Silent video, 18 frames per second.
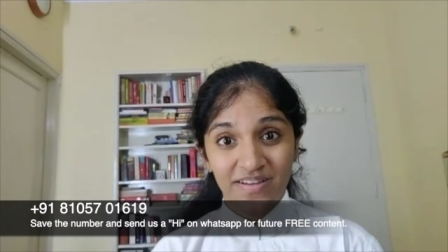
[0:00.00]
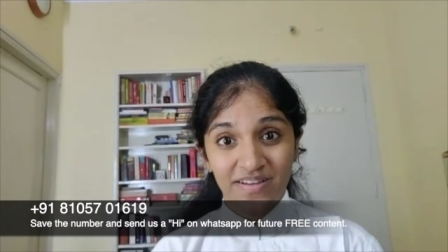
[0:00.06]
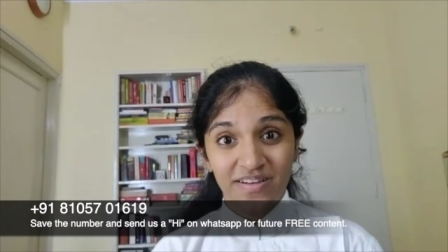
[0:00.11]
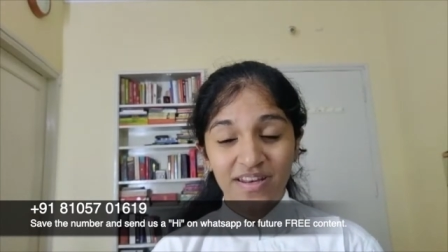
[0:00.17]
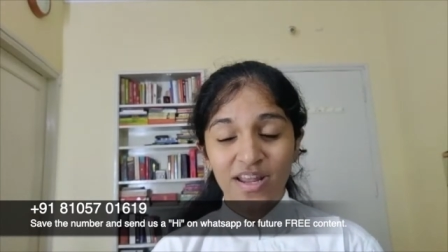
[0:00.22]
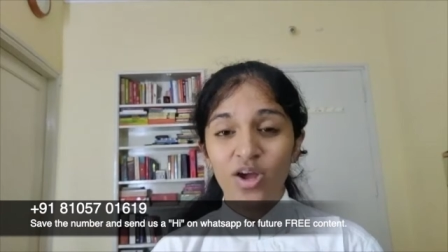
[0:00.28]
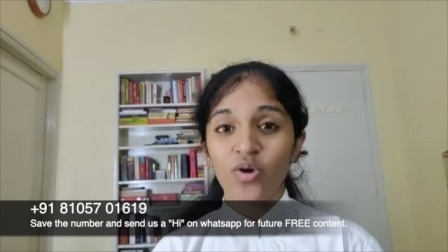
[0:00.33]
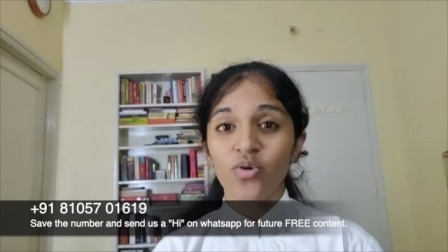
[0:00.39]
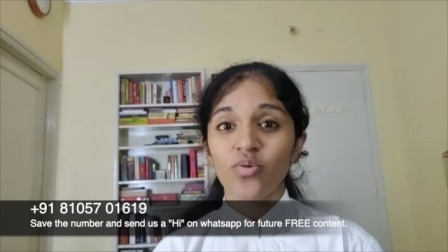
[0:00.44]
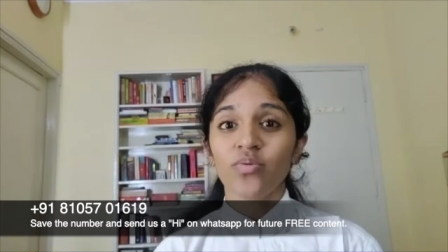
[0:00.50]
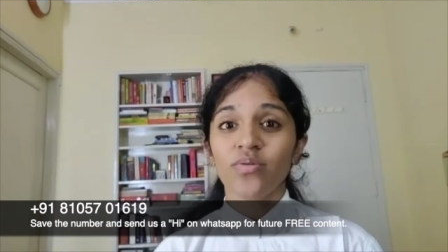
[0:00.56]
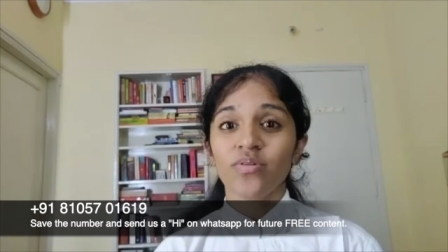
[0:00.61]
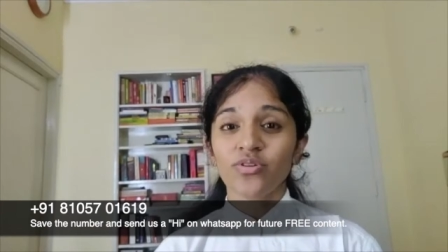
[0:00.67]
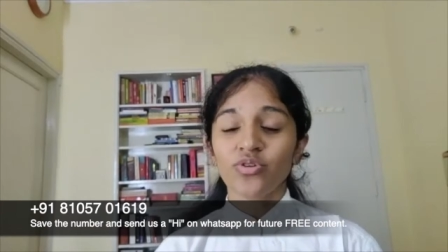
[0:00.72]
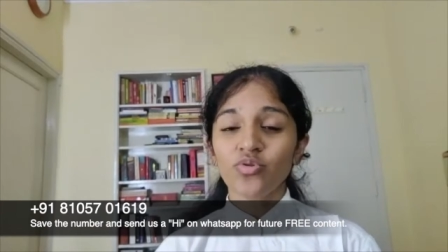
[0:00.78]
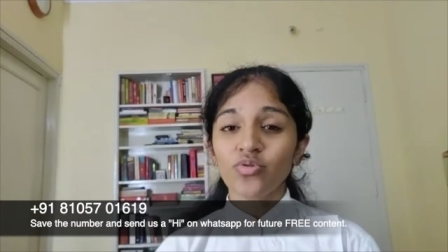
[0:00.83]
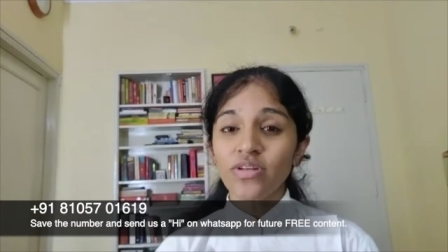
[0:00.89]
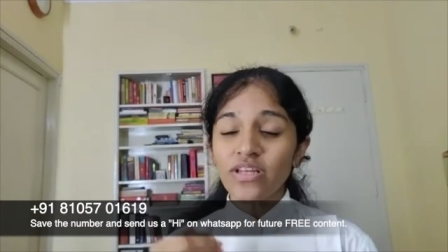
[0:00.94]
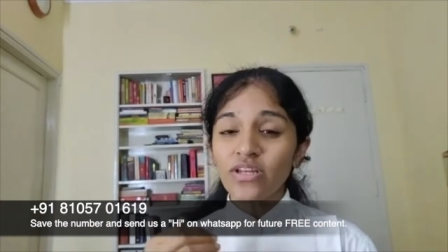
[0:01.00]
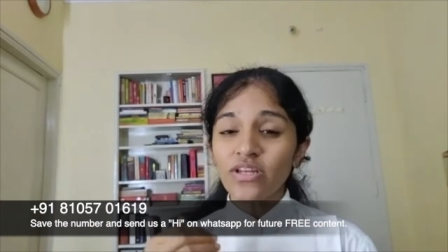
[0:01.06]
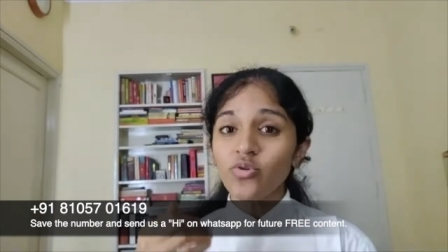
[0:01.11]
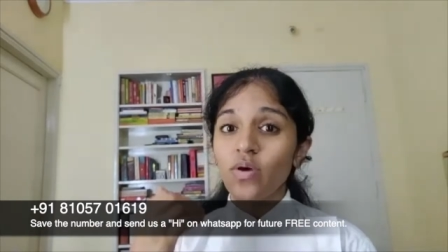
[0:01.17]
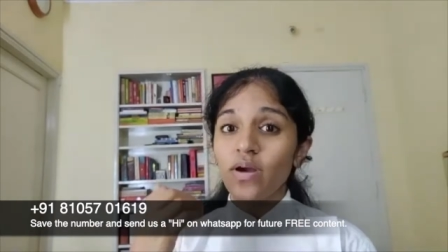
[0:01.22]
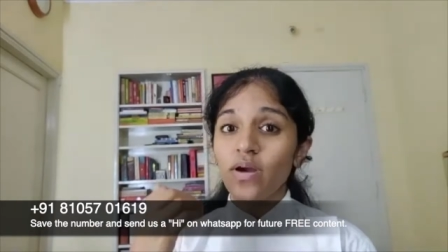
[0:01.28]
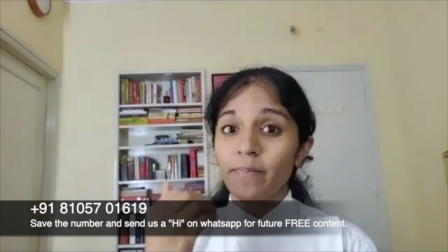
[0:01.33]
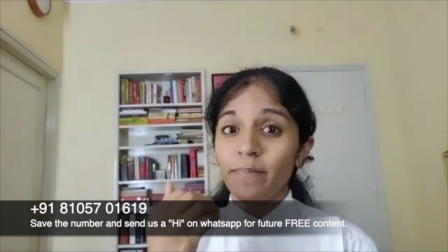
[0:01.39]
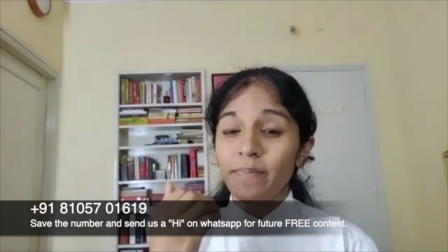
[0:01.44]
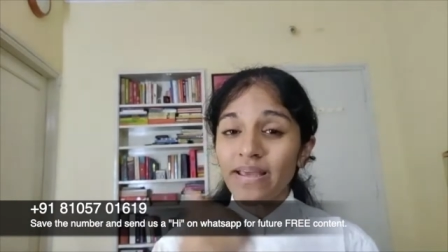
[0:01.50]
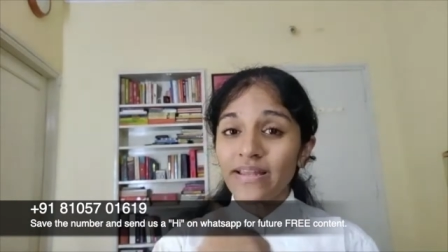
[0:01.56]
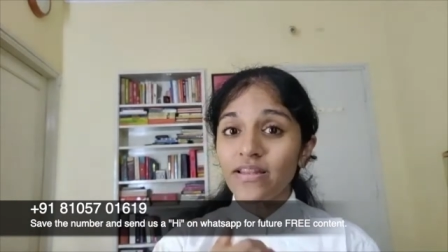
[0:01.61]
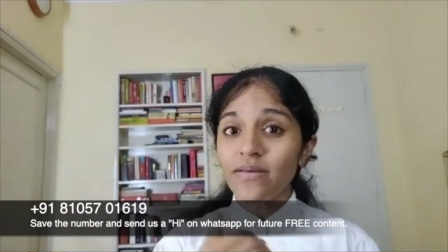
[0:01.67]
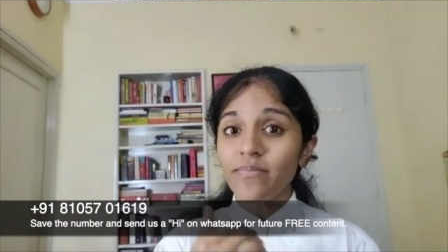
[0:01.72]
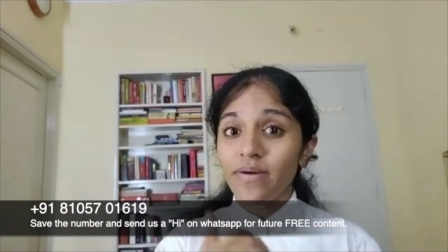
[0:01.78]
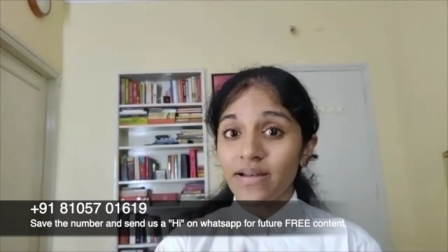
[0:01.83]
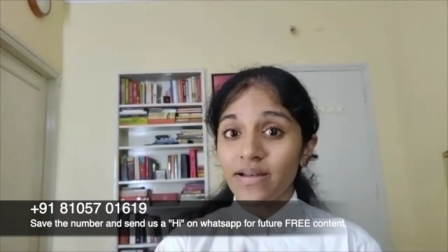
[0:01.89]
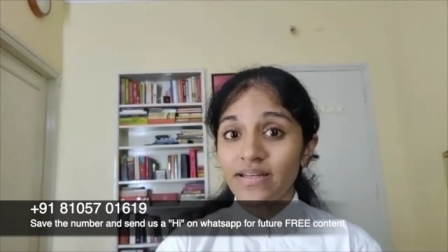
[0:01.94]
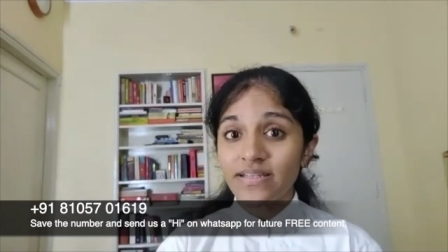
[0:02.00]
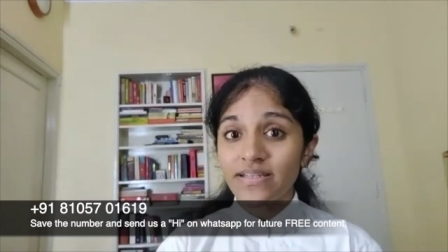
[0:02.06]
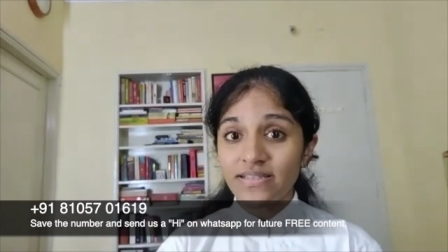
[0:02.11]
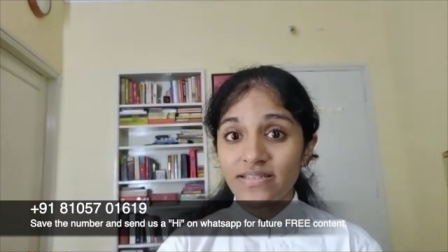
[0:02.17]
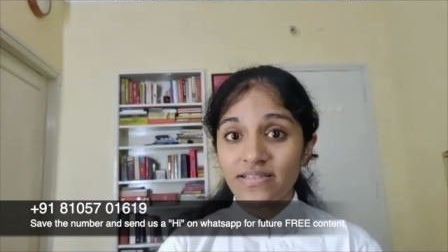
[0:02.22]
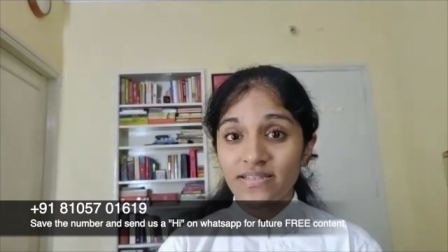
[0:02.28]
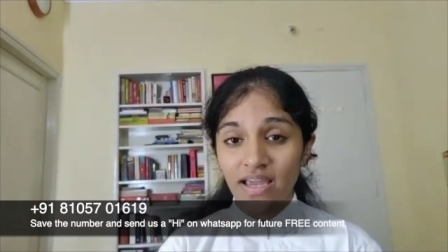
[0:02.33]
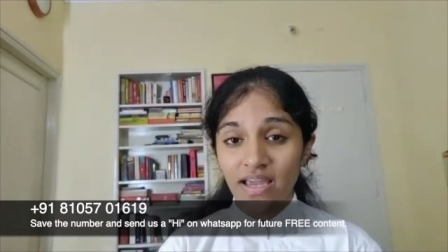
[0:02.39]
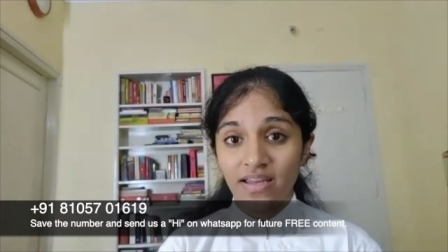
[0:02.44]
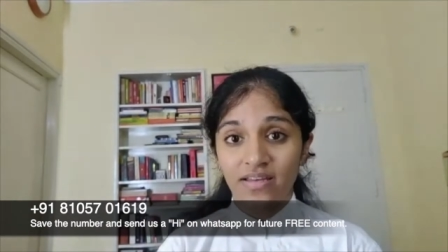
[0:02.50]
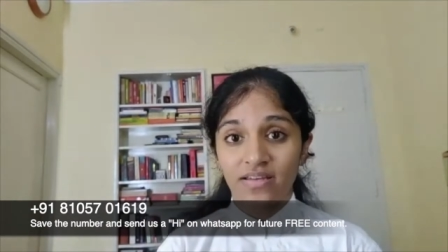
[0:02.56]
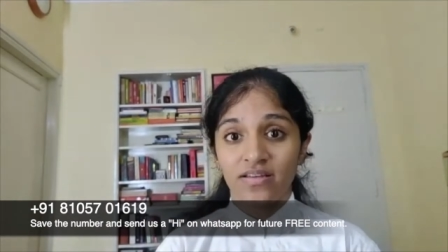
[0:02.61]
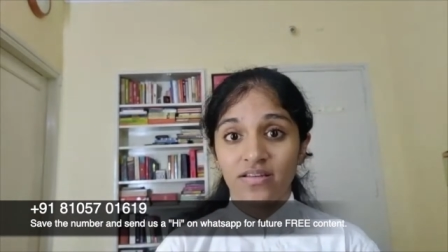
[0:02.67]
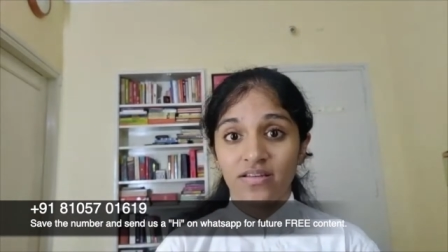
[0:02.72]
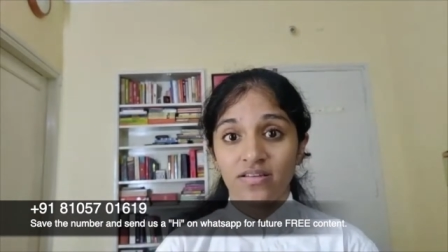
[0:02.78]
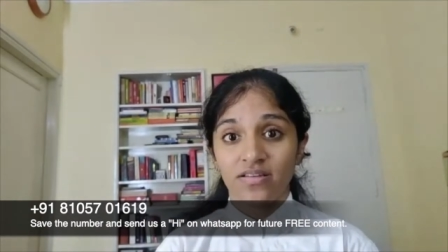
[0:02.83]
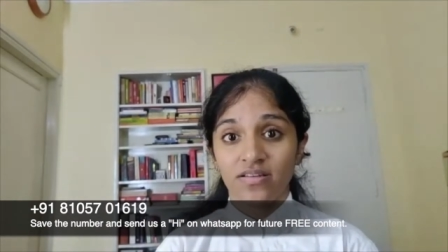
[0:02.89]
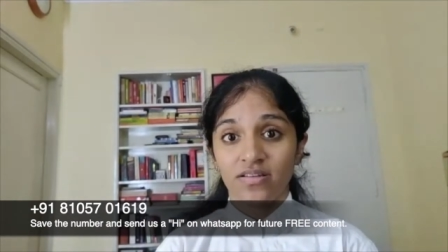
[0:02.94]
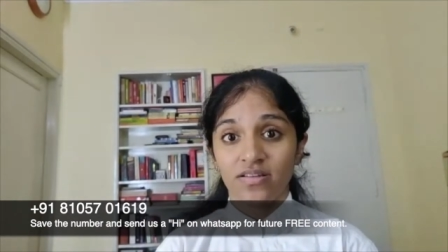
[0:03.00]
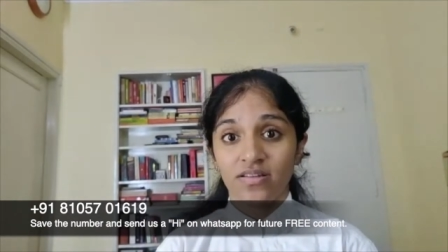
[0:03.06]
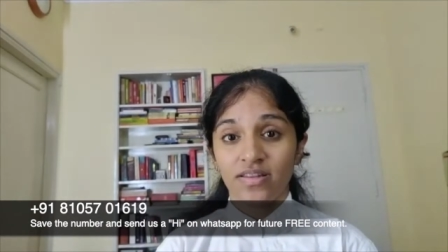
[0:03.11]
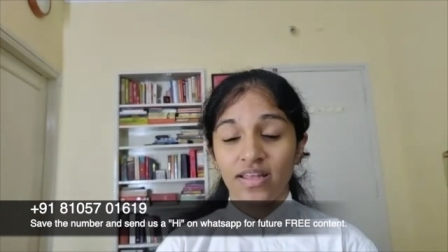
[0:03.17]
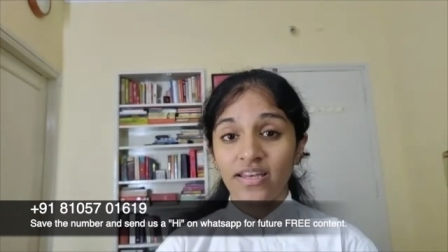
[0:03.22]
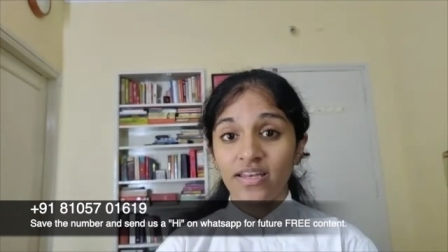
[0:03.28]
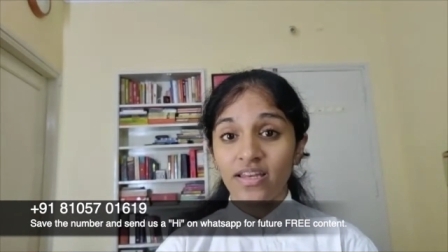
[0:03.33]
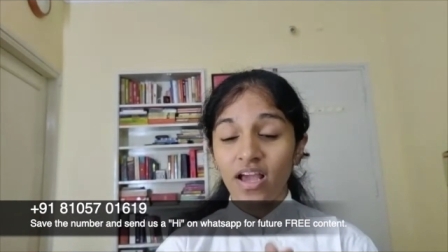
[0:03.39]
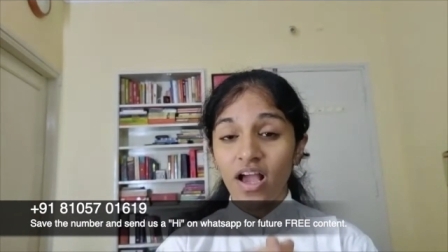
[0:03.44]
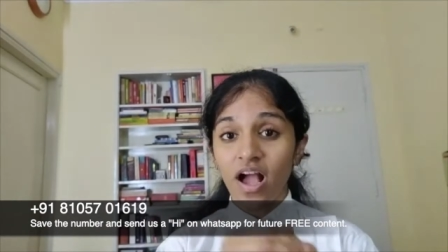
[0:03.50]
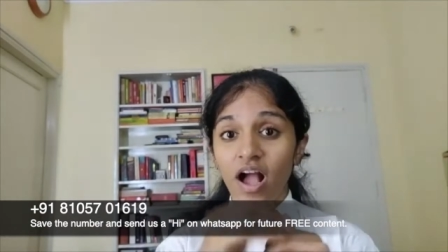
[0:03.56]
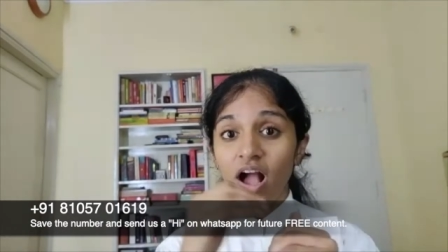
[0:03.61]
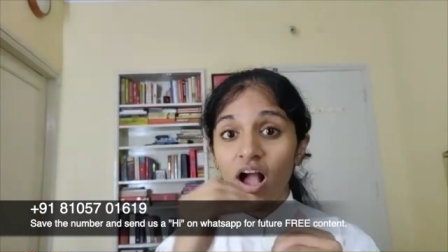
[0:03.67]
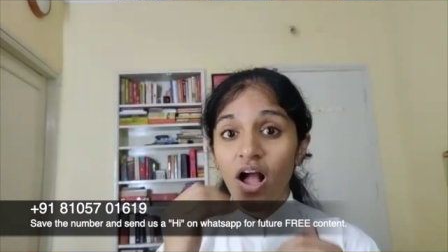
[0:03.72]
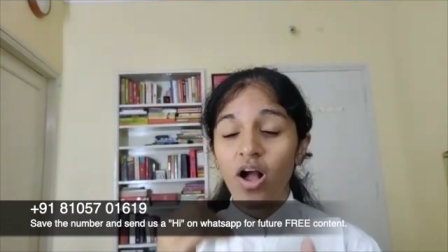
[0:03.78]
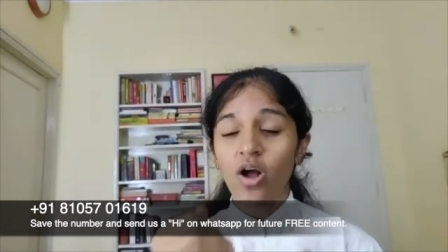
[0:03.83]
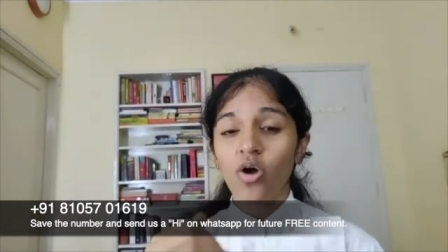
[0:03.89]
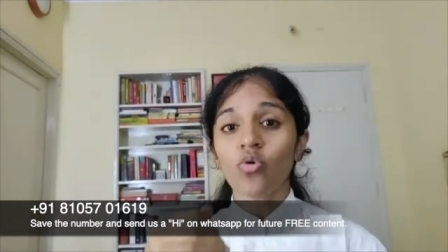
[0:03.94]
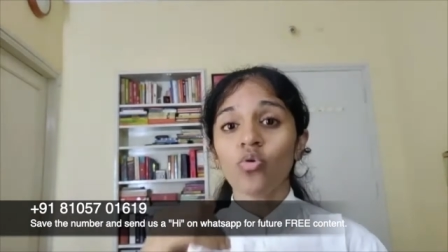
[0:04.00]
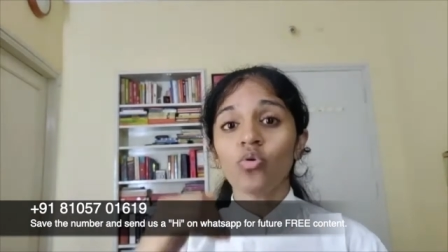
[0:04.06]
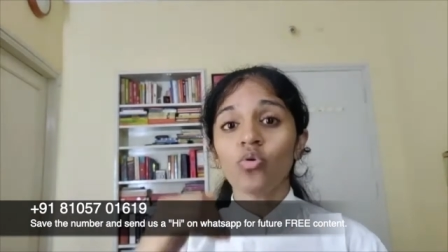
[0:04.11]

Now you need to make them understand that how